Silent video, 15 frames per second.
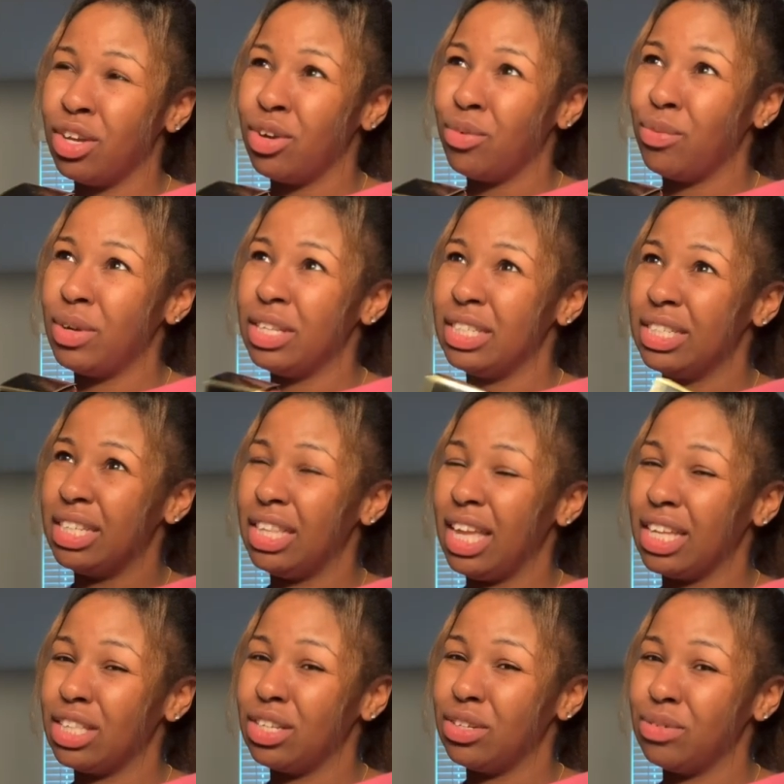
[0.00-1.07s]
what is it,
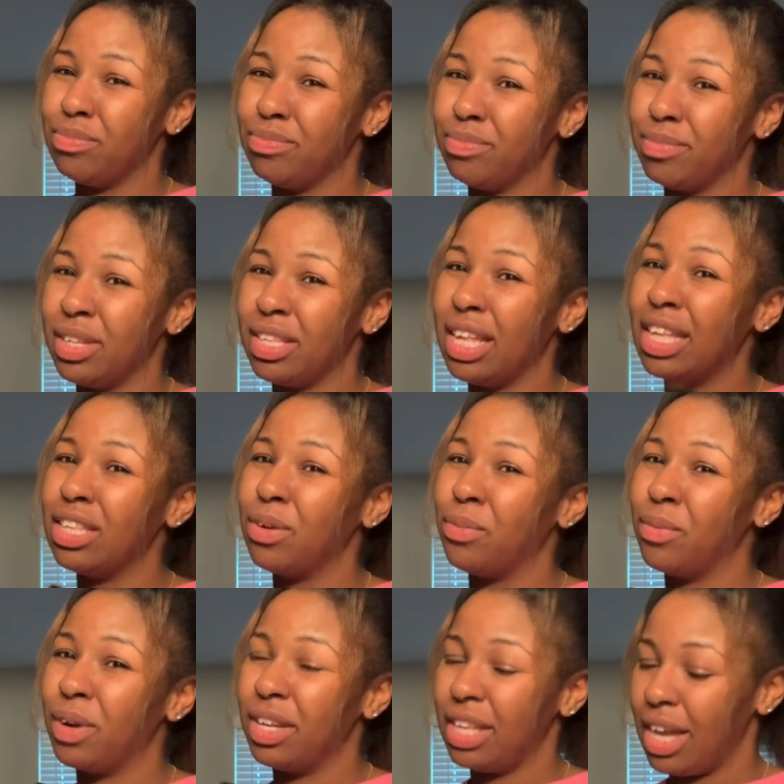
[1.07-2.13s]
like the, not the
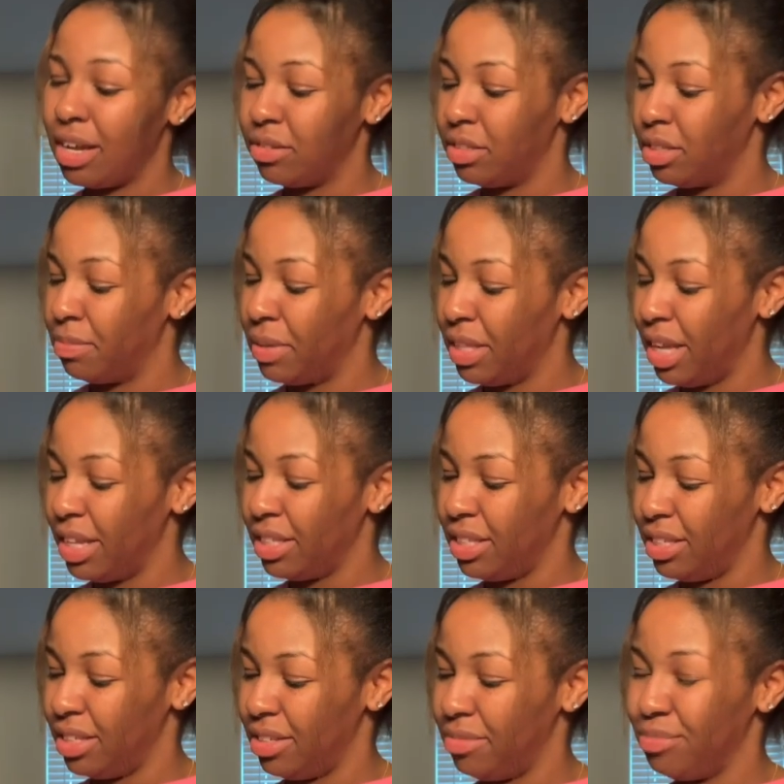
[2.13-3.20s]
one ounce, but like the,